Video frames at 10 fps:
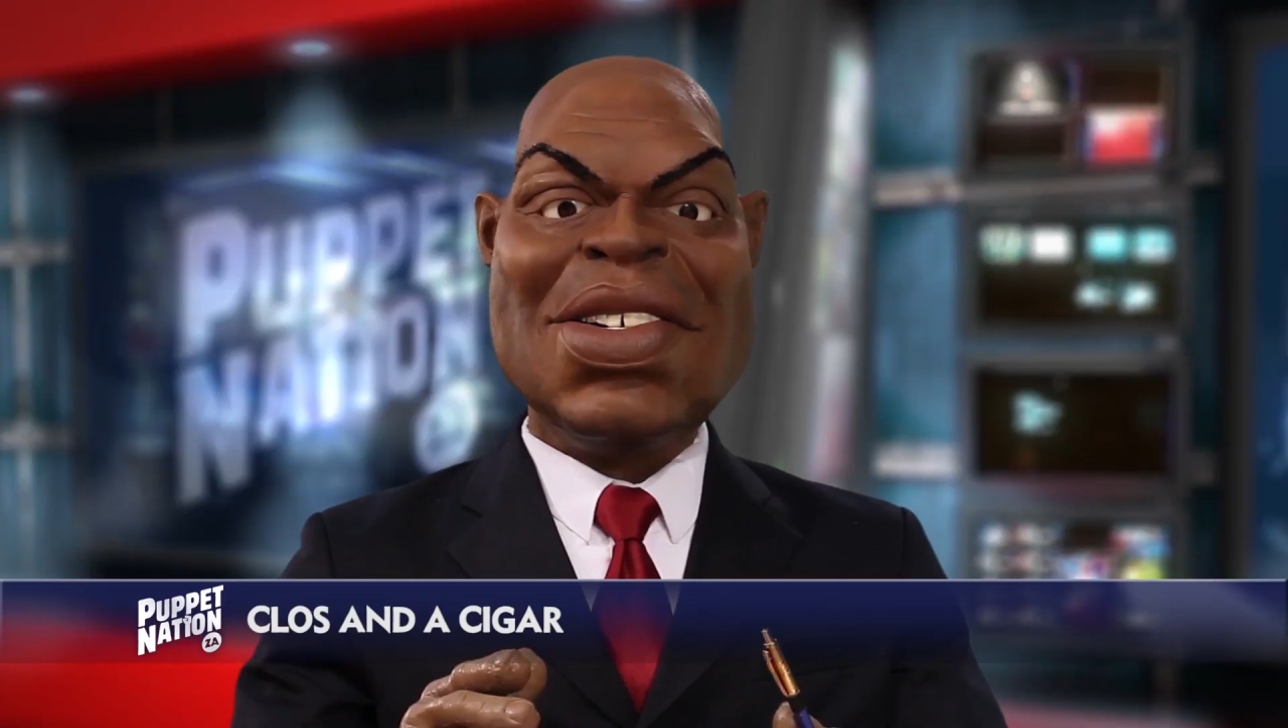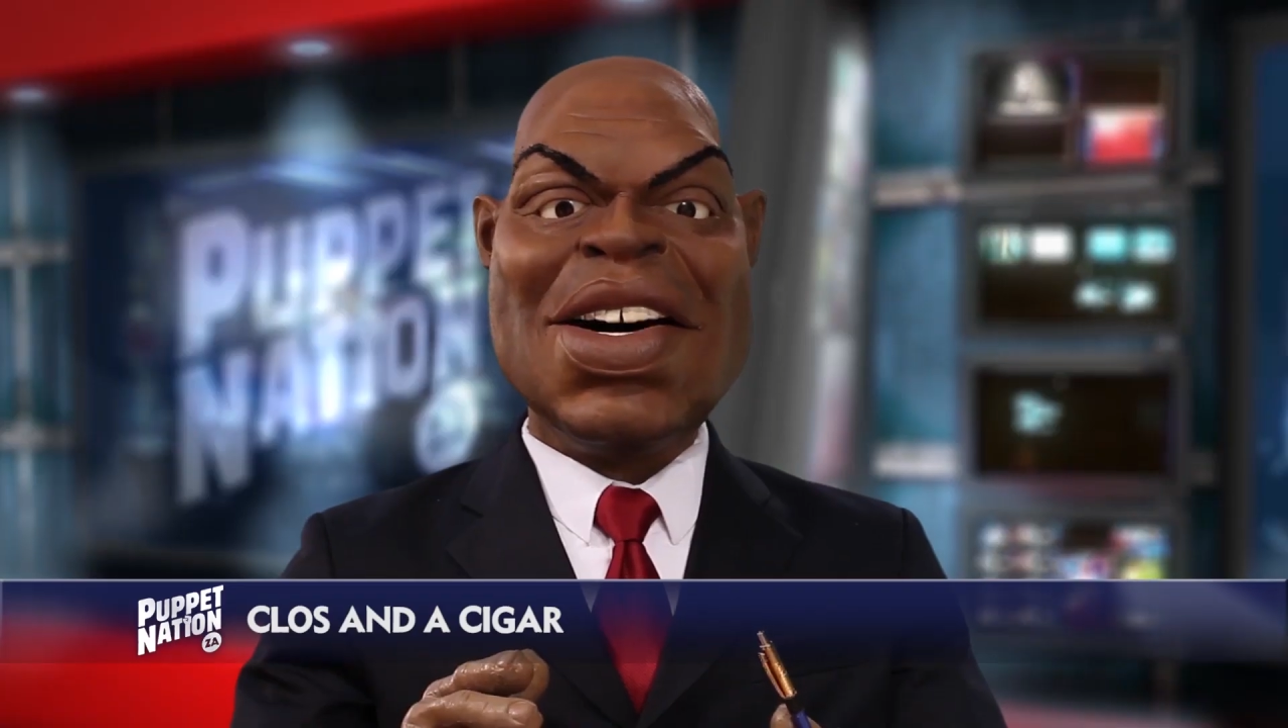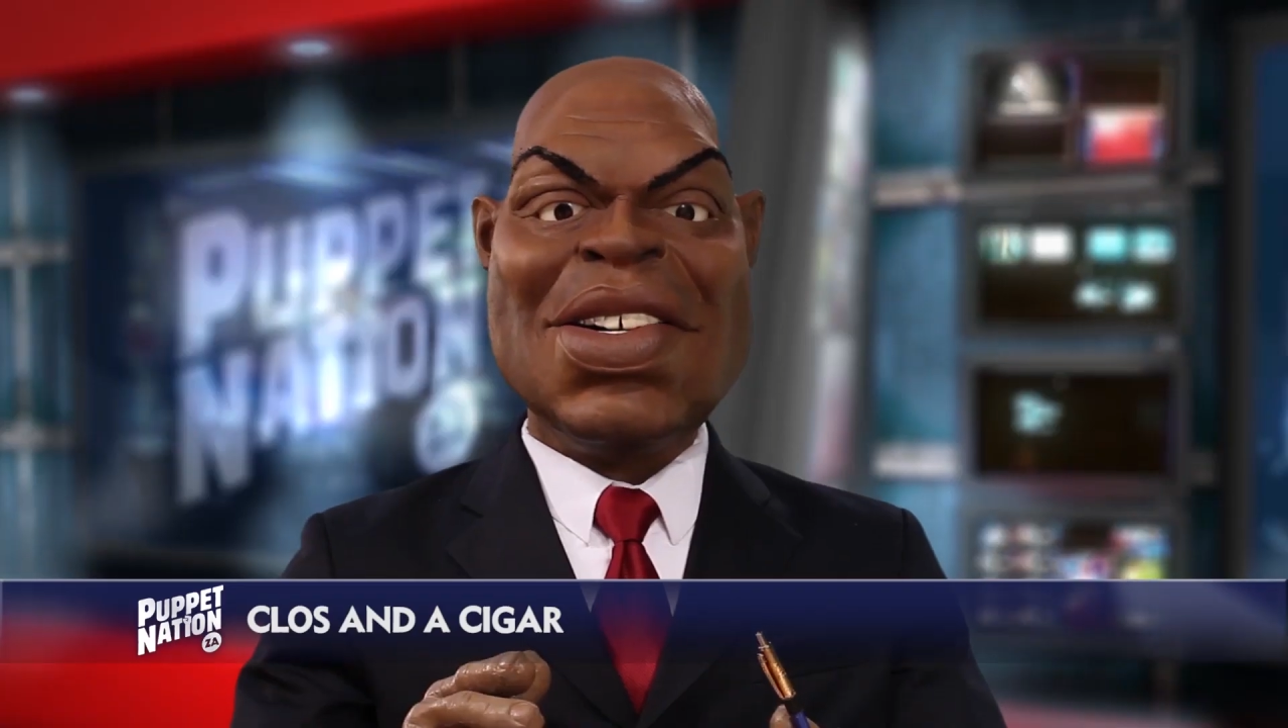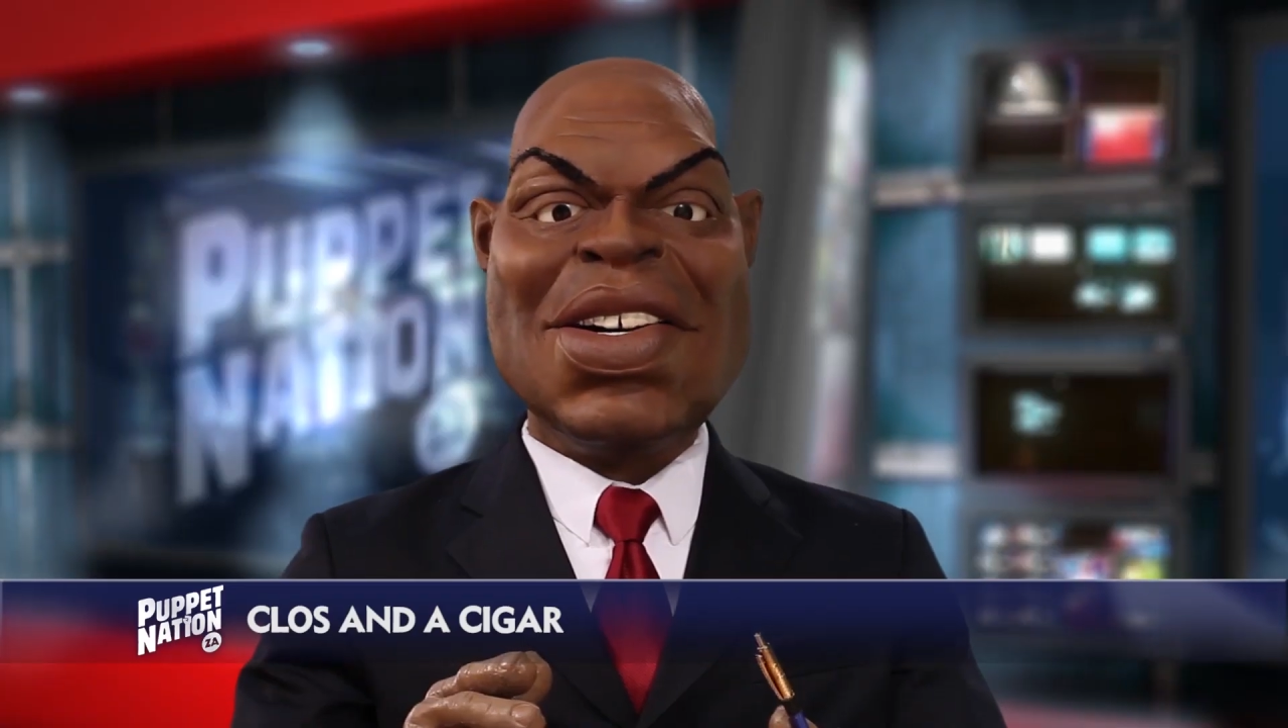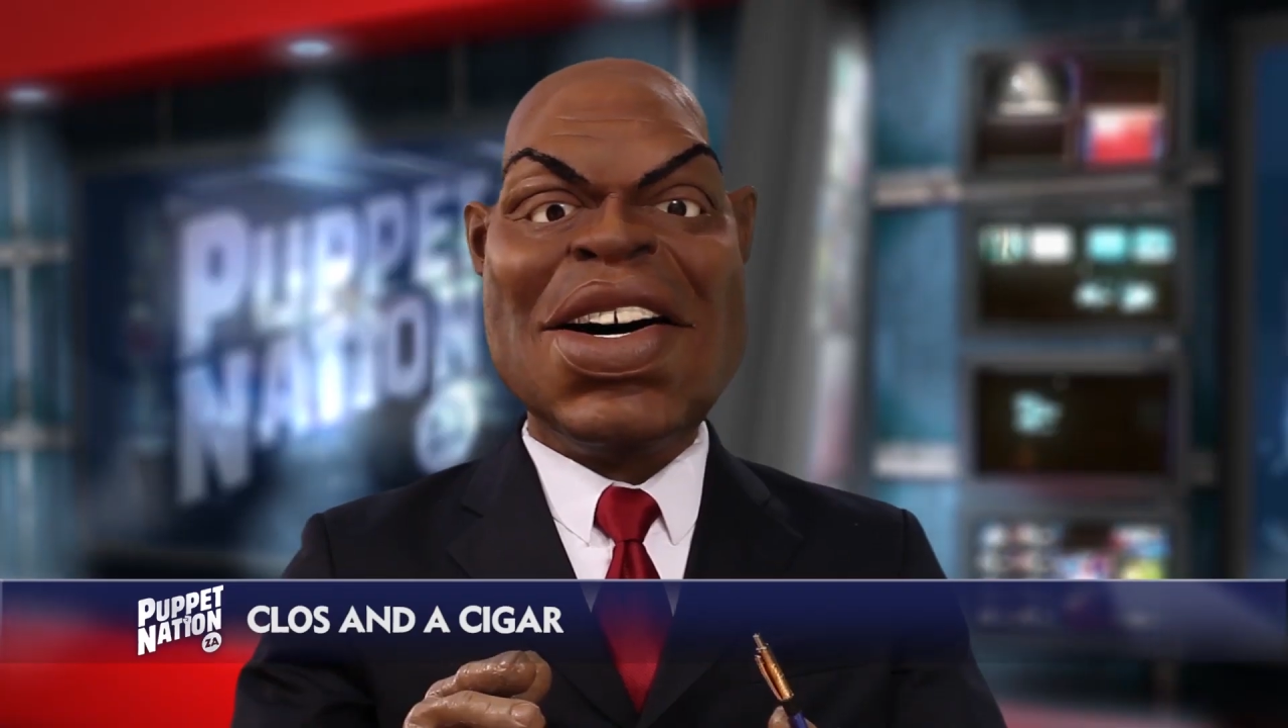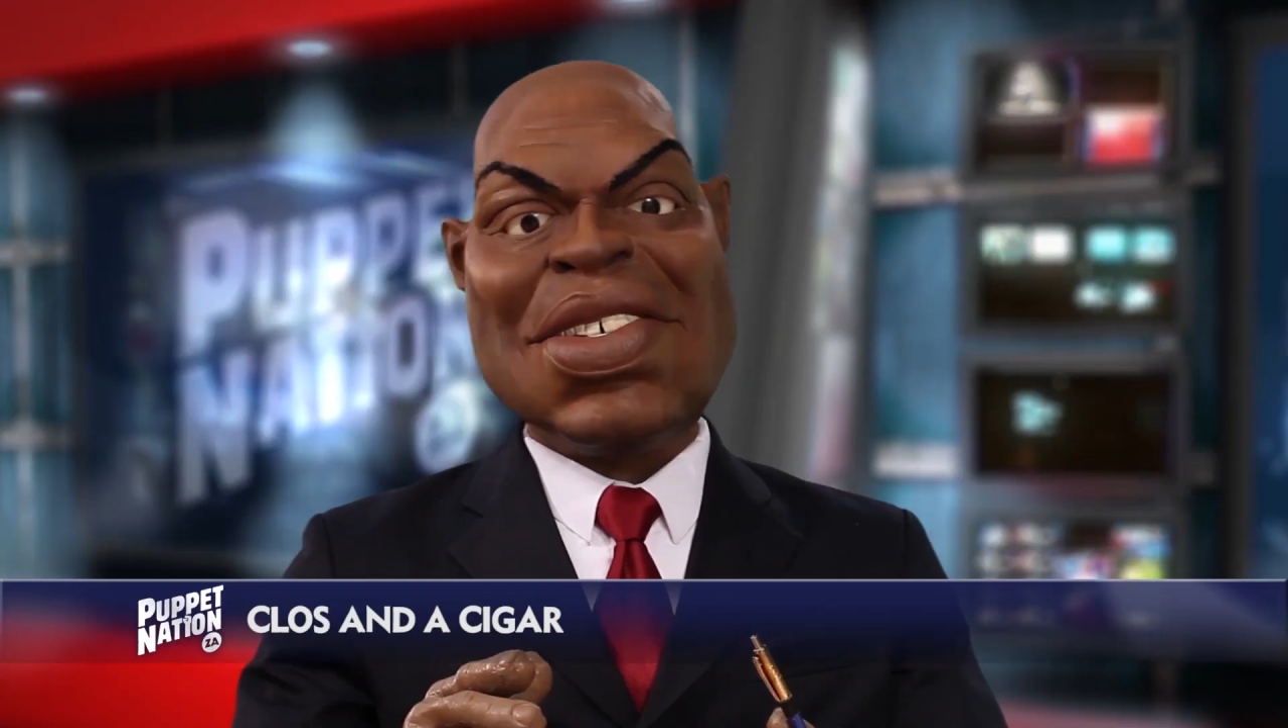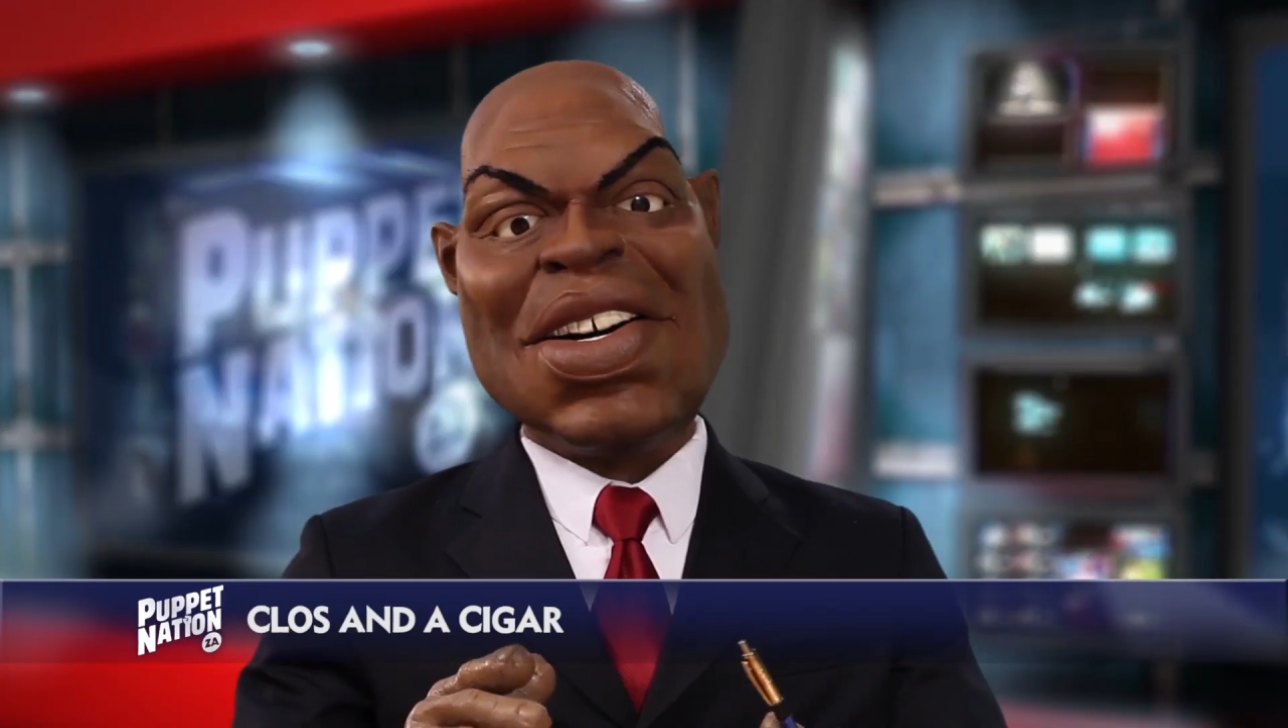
first swimmer